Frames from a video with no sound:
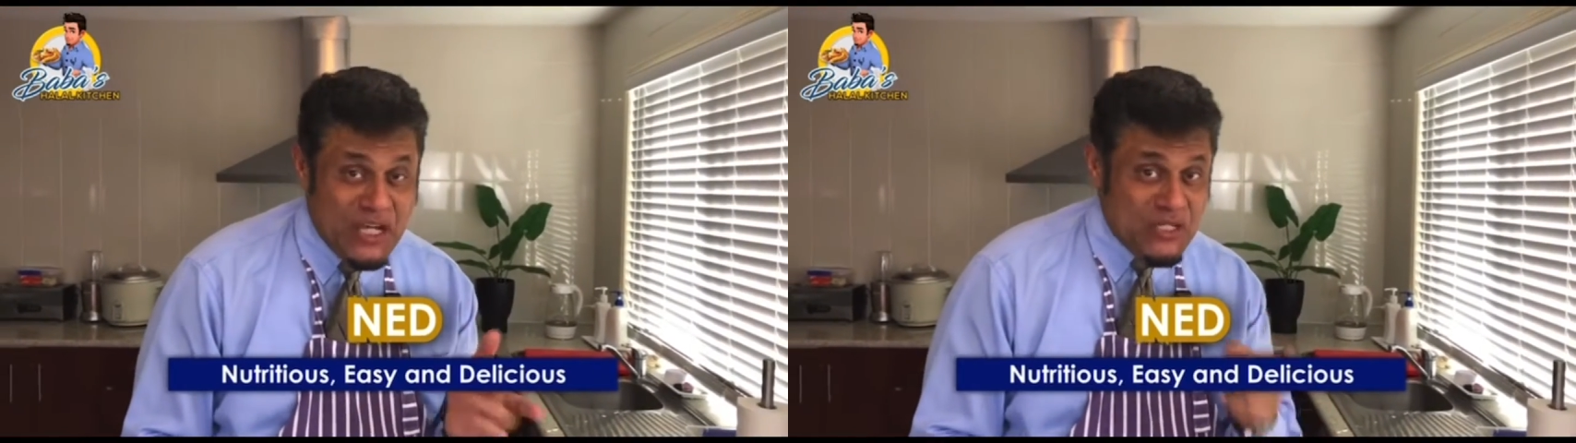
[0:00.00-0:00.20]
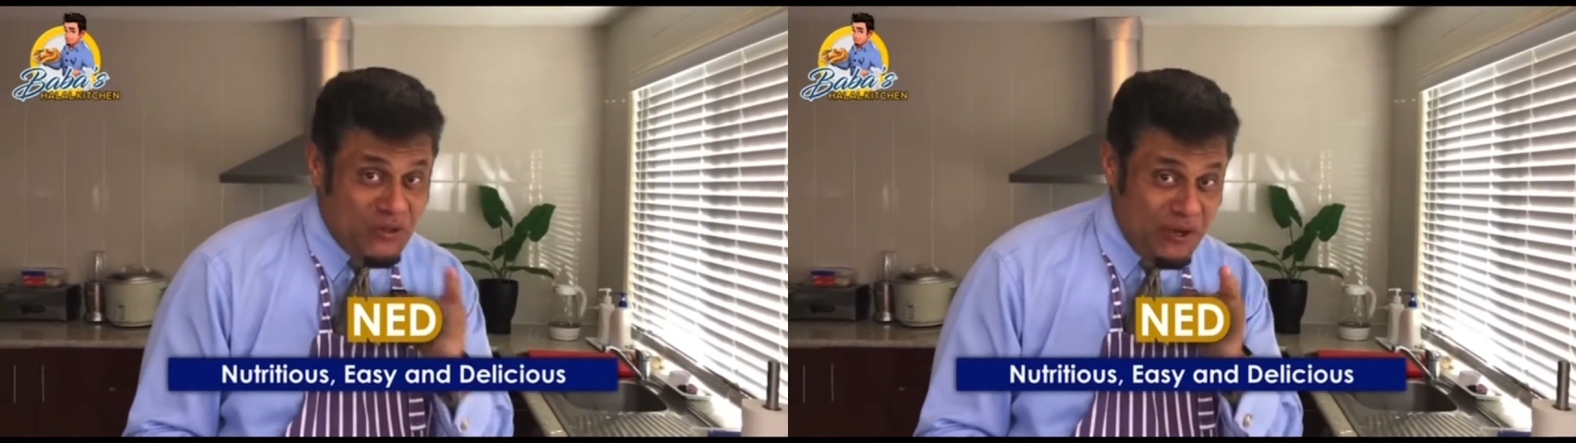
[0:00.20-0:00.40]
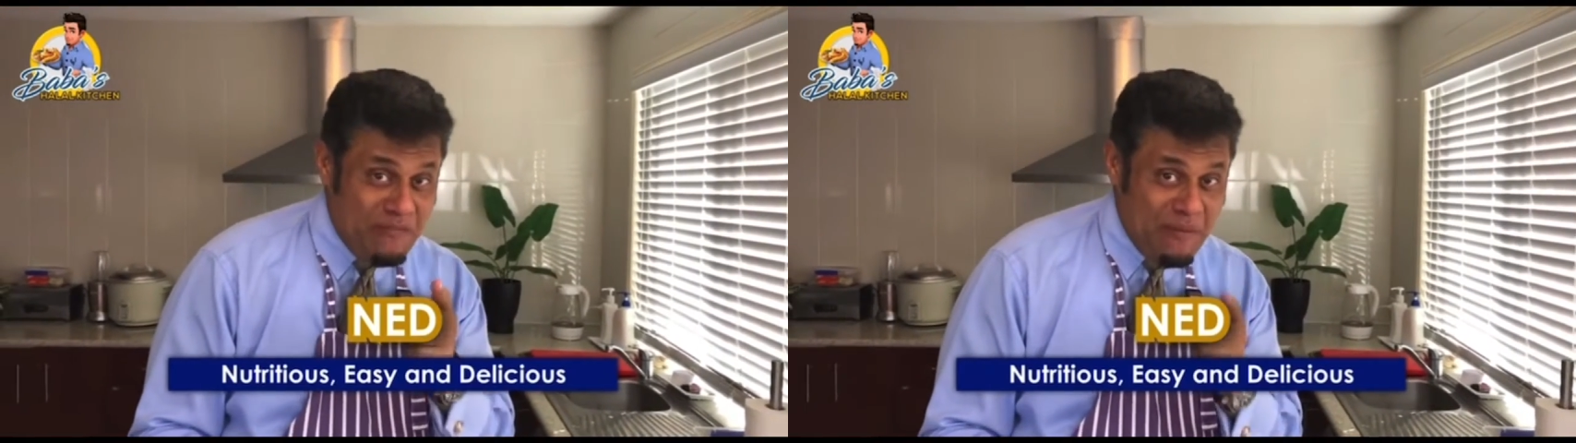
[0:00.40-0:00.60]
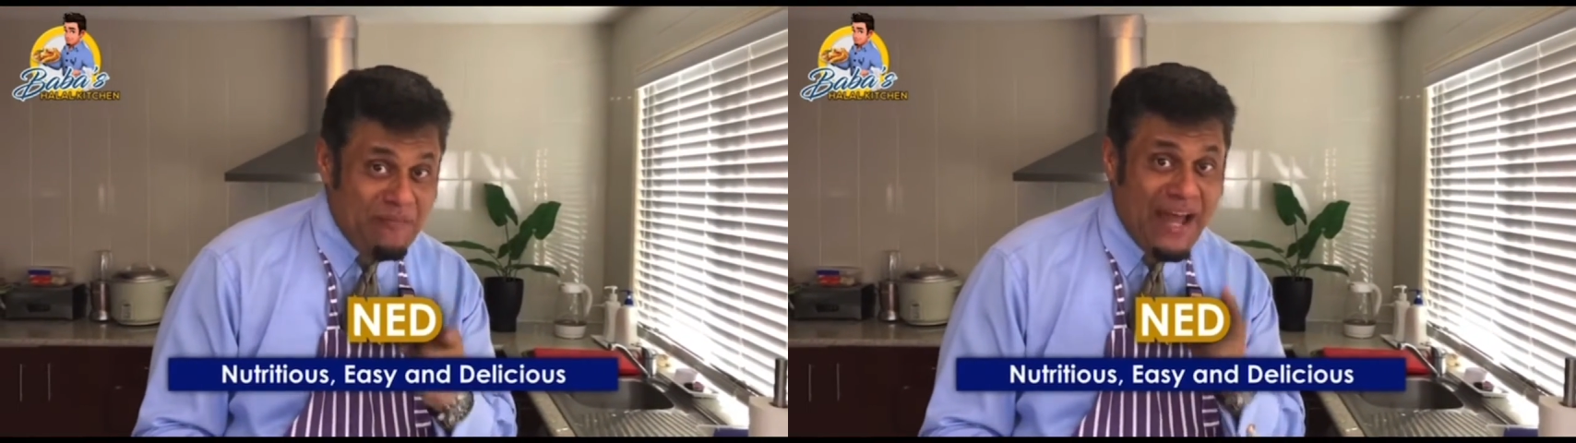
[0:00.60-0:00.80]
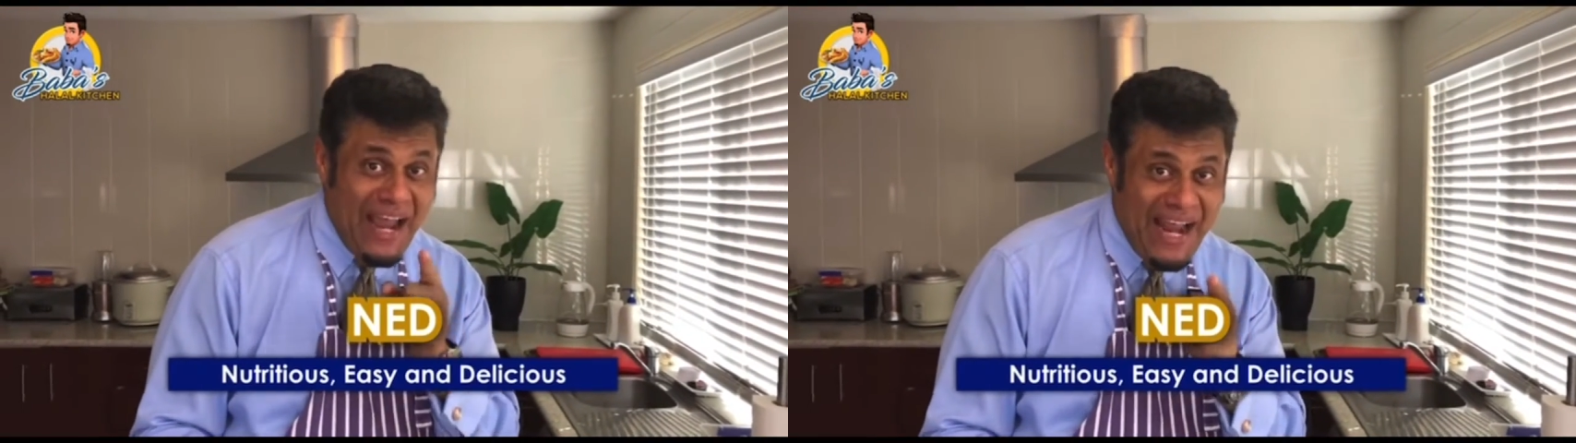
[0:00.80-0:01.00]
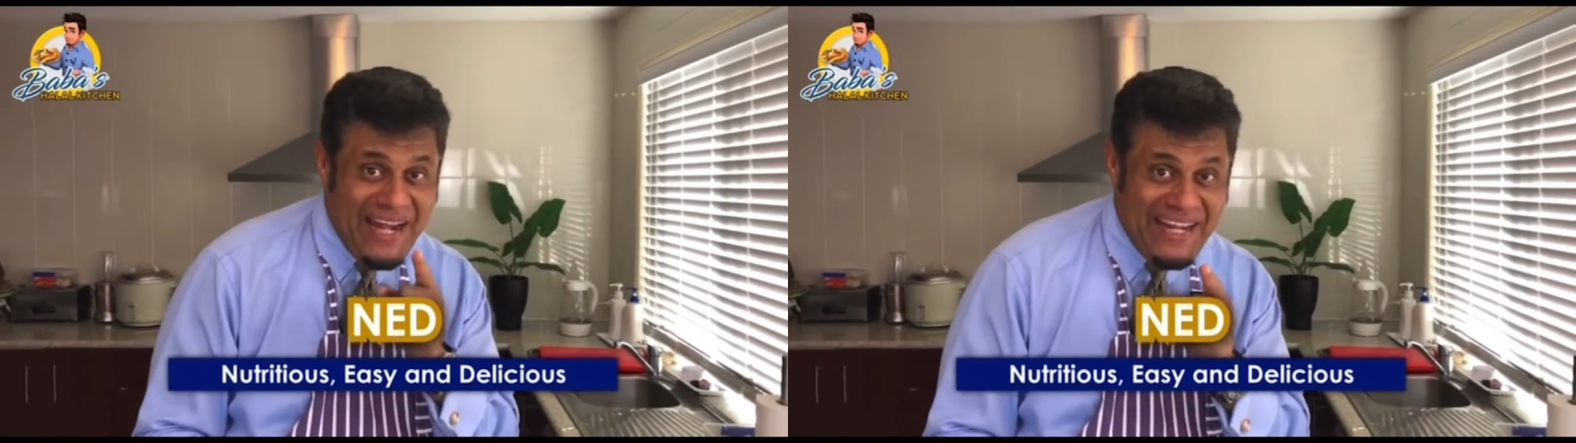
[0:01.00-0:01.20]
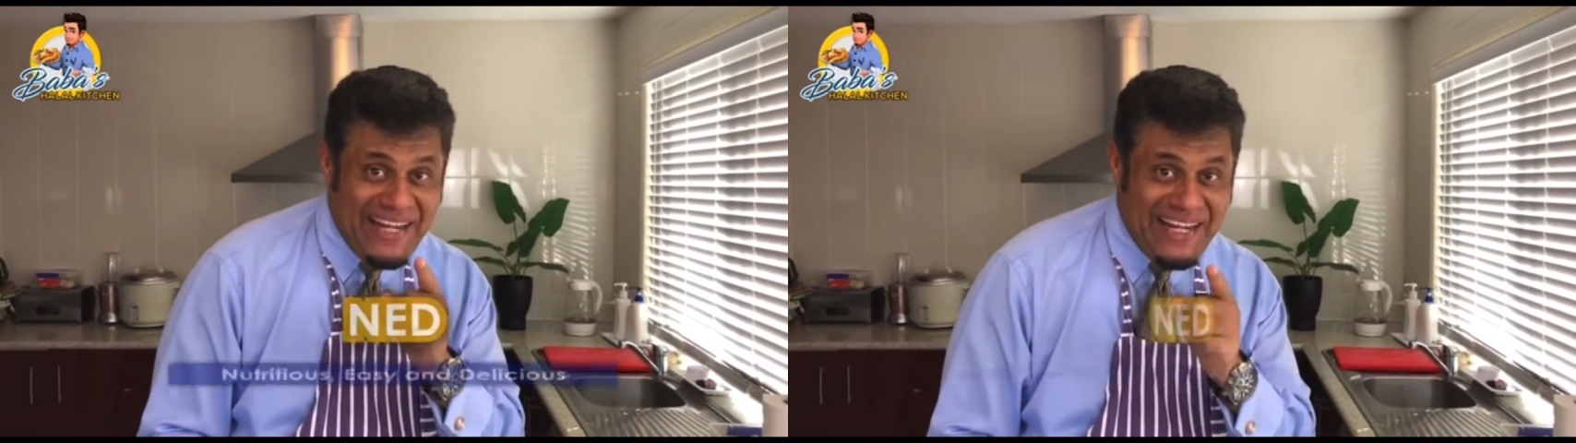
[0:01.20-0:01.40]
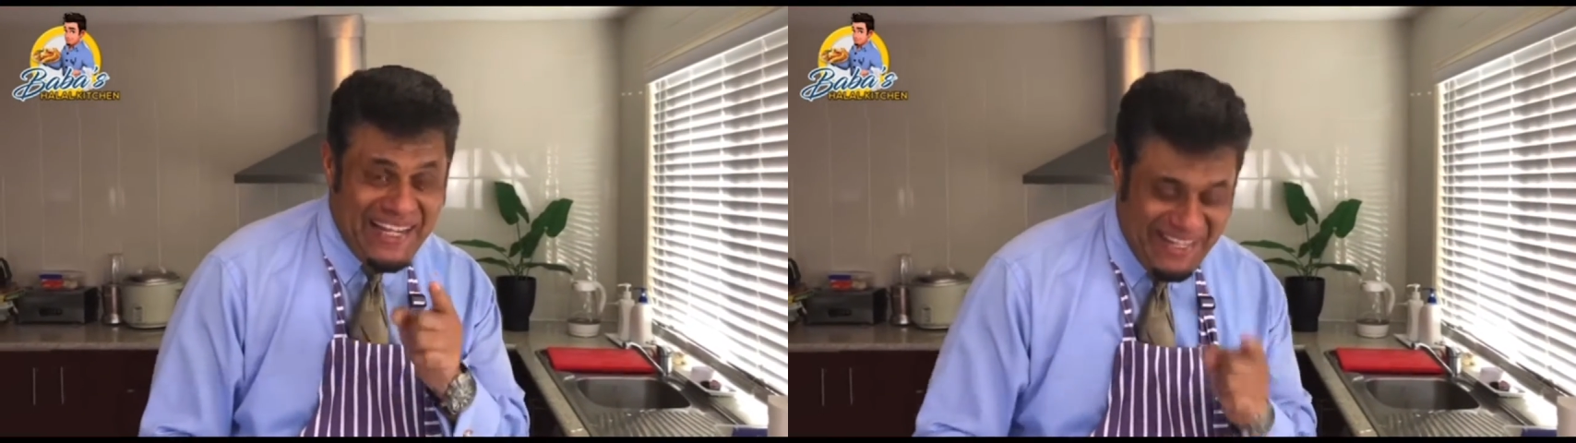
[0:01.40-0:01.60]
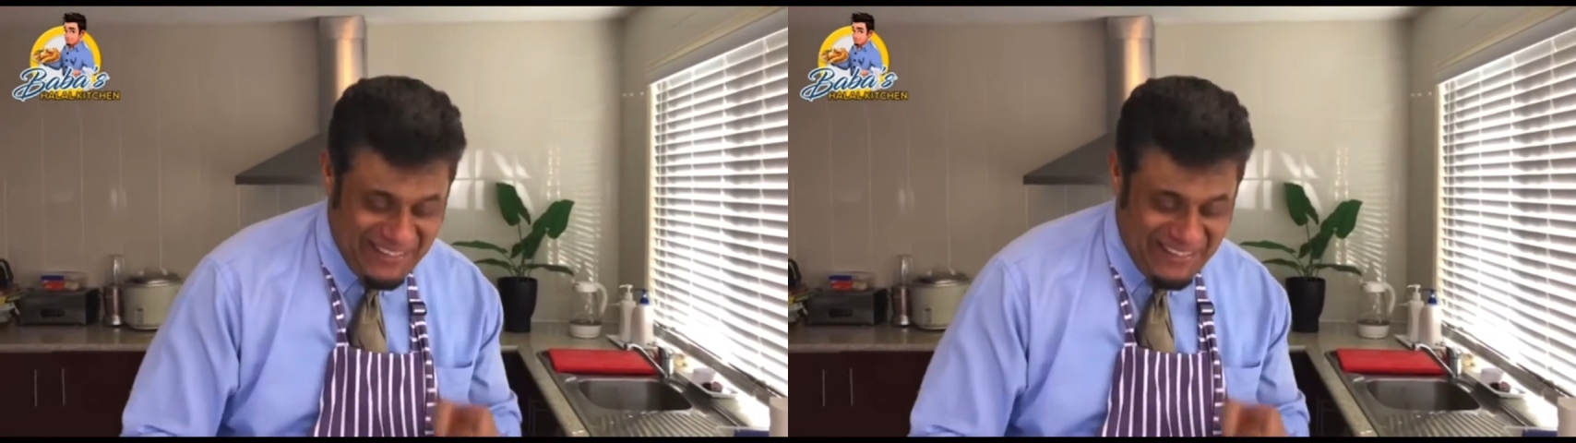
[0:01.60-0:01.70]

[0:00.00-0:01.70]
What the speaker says: So remember, N-E-D.